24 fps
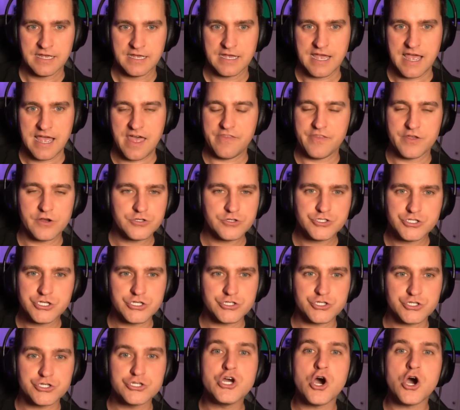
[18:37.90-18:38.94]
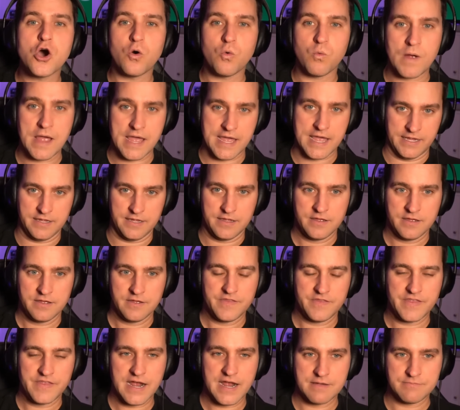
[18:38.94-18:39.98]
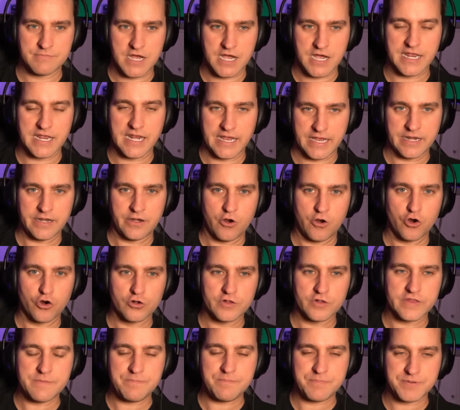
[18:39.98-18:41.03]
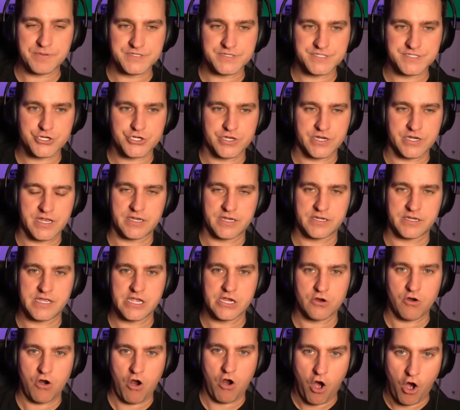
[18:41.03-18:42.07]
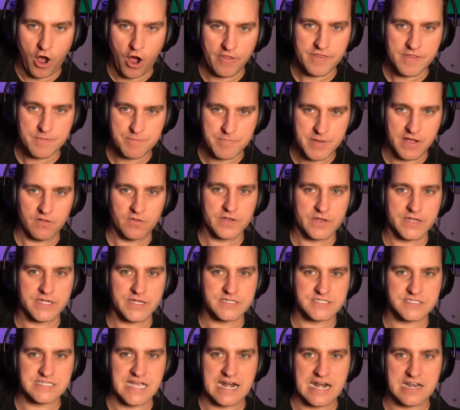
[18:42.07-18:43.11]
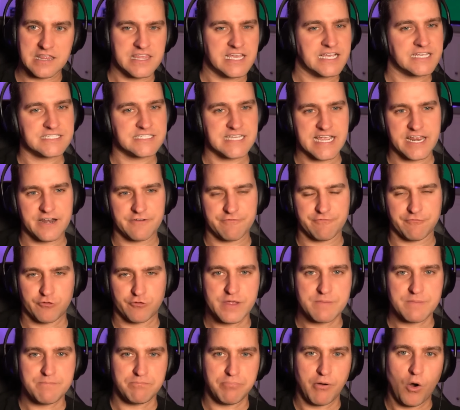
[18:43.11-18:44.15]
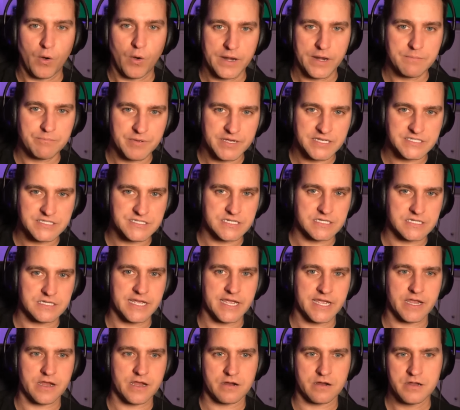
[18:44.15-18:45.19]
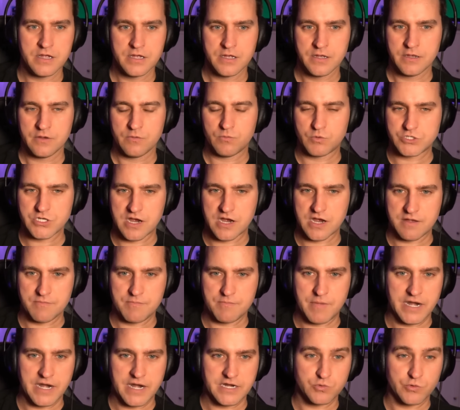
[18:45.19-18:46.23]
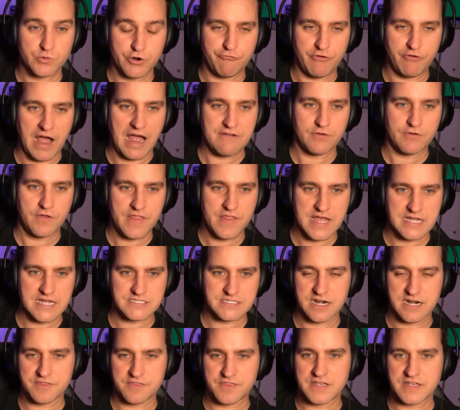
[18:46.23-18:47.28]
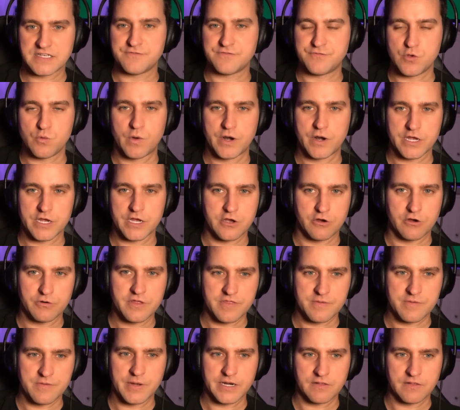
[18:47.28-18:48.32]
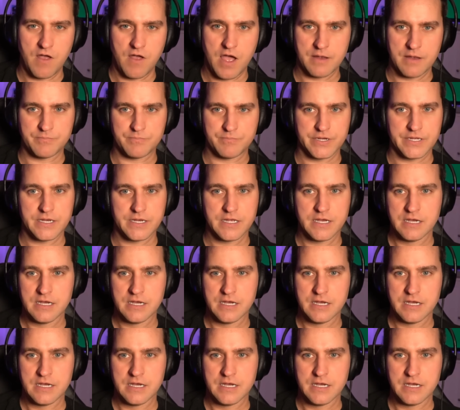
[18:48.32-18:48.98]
And there's just no way that I'm not getting an early position in here on the Pelican side of things. I get a free point basically here. We're talking minus 105 on that side of things if you want to go to the money line, but